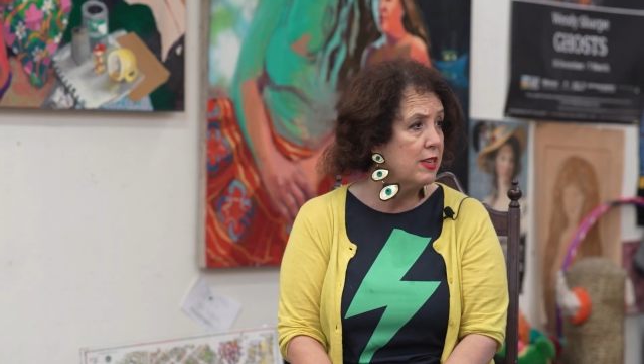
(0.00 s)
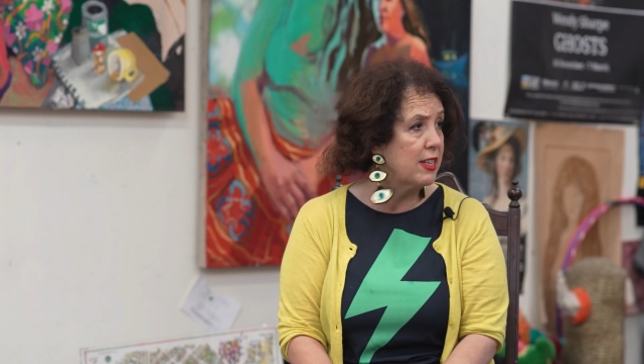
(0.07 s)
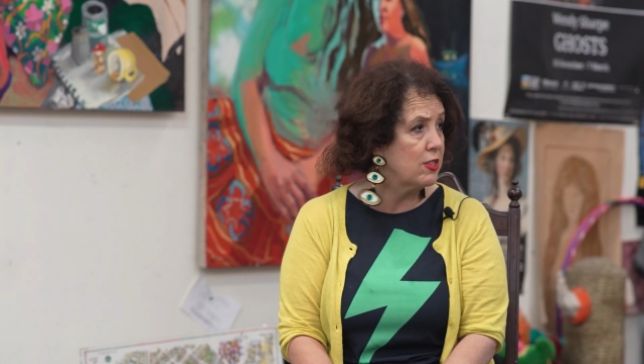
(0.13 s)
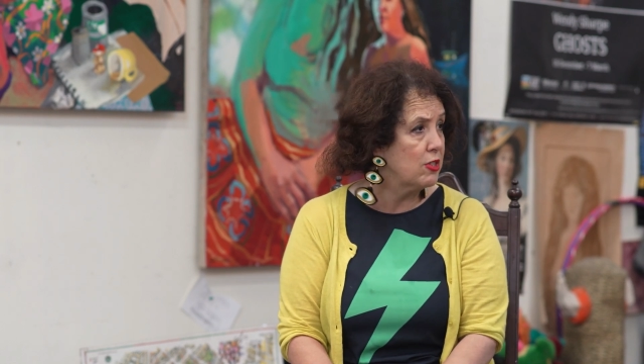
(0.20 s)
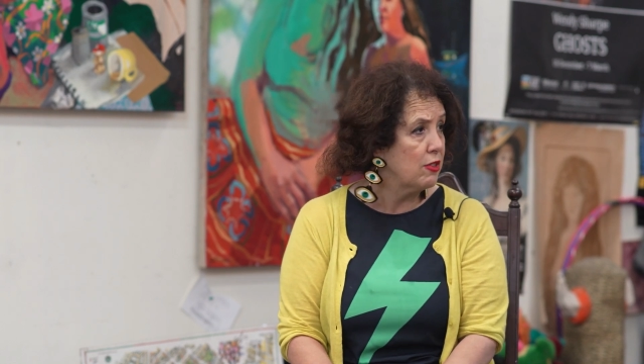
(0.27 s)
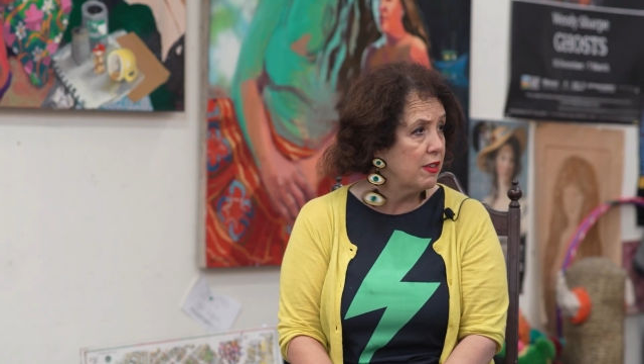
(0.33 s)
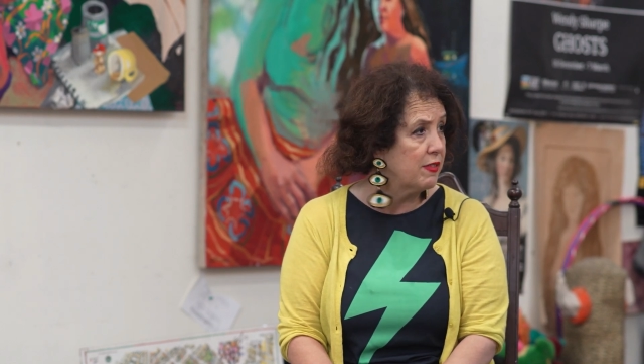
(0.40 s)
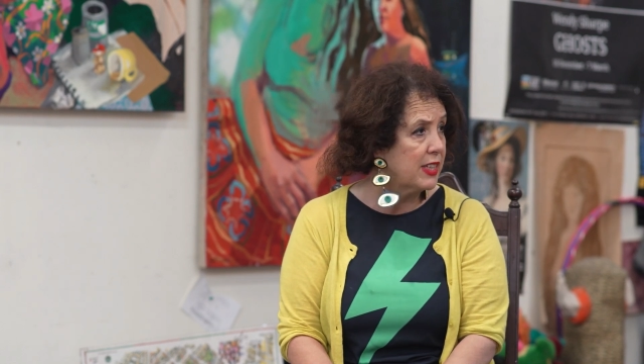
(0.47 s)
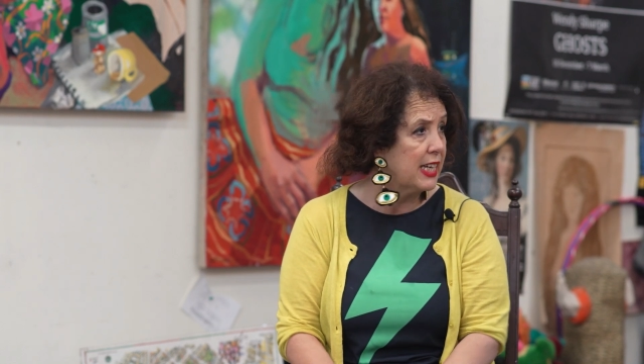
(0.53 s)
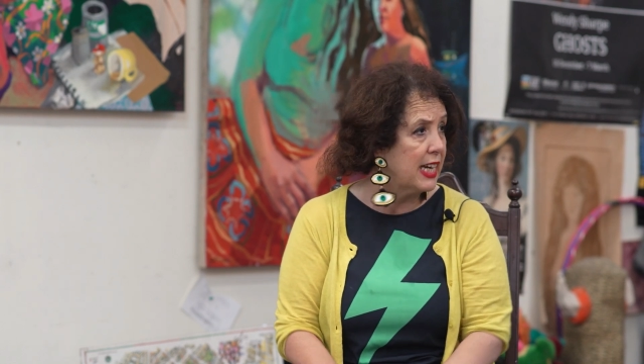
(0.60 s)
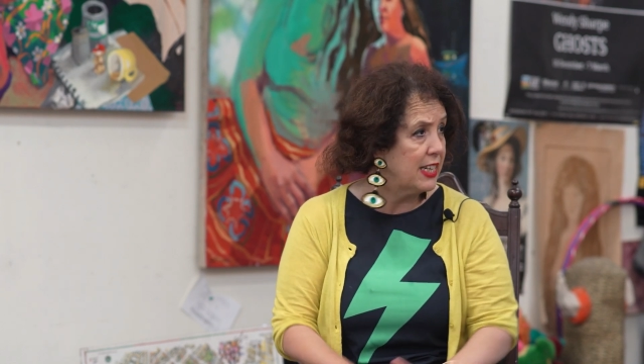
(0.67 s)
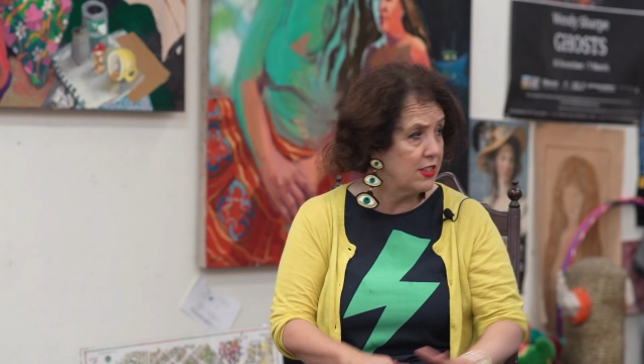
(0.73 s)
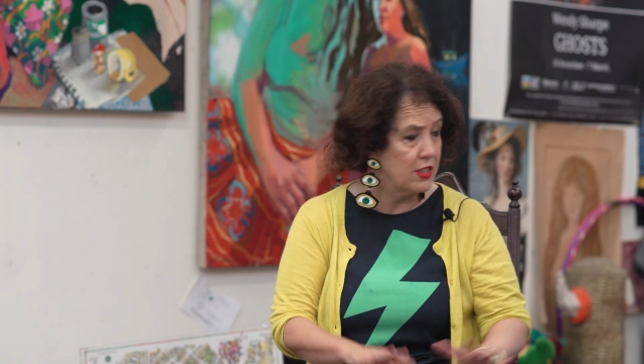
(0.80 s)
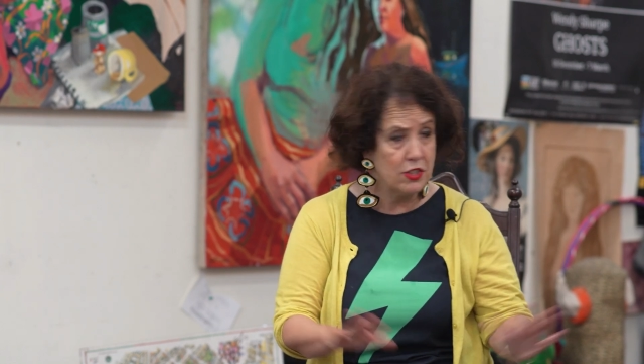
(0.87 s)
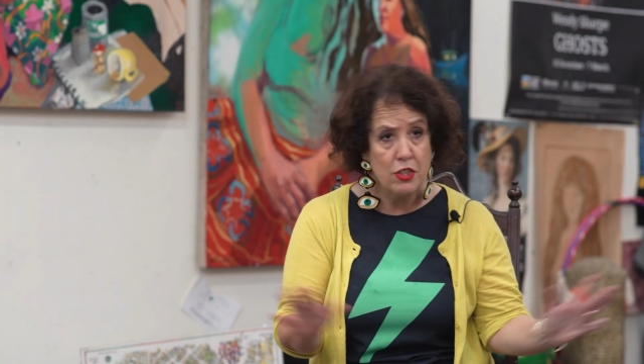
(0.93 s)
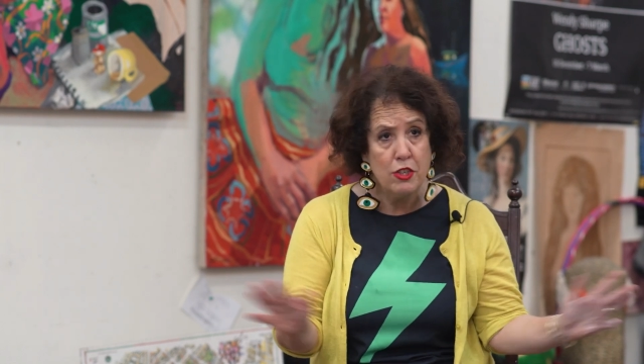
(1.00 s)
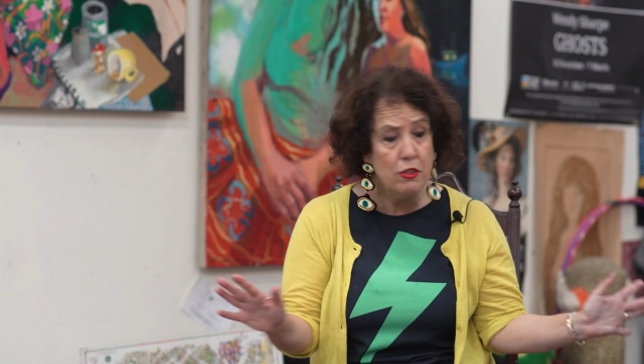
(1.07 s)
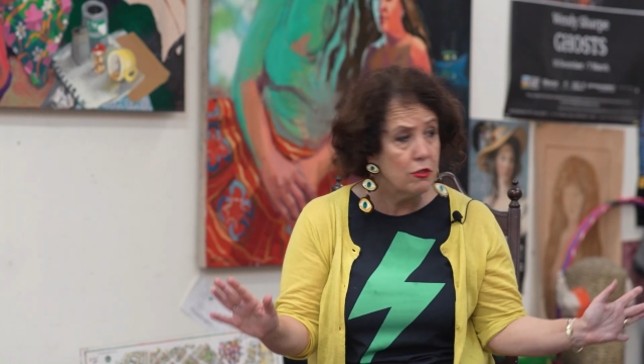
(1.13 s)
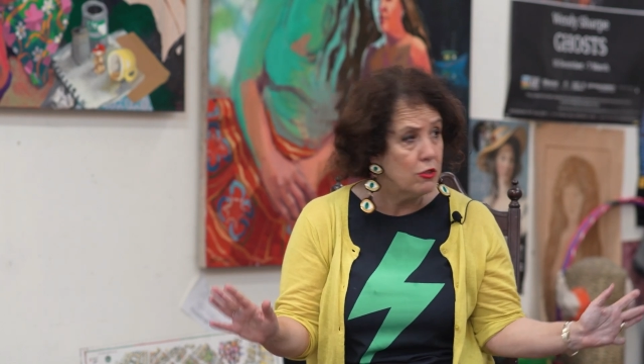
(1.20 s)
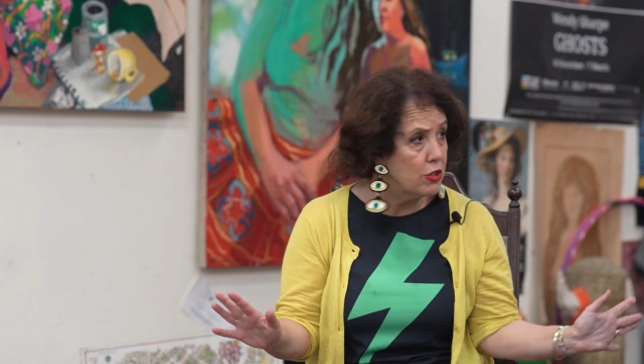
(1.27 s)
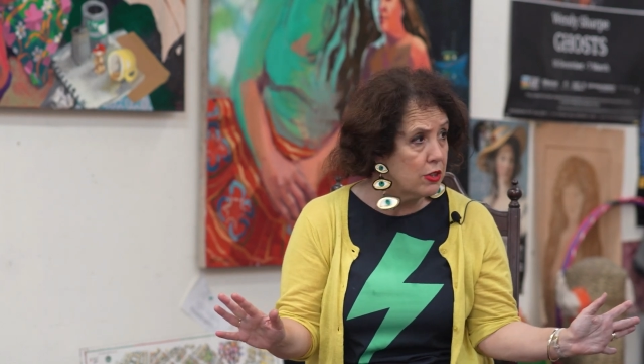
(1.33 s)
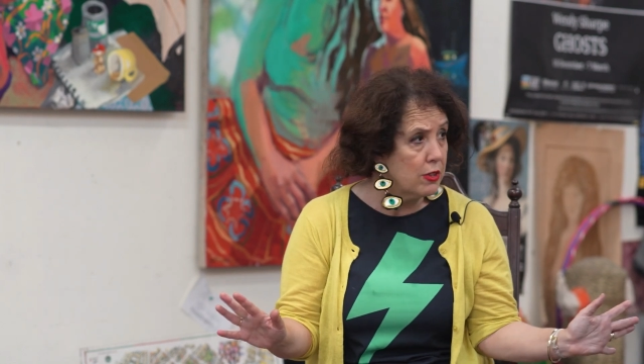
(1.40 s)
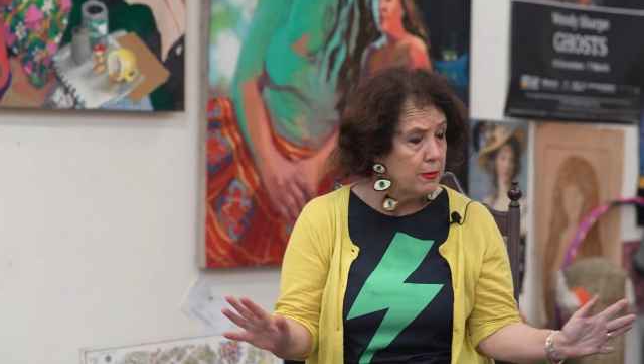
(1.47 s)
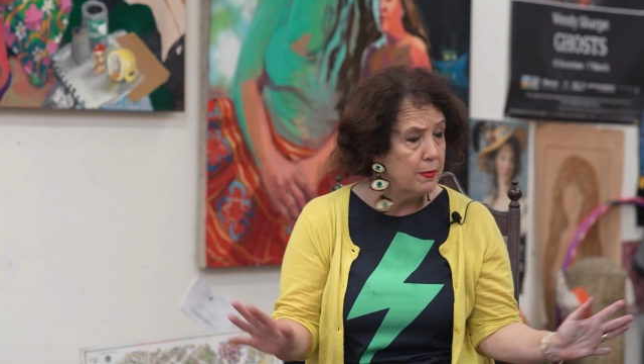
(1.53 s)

extravaganzas, huge.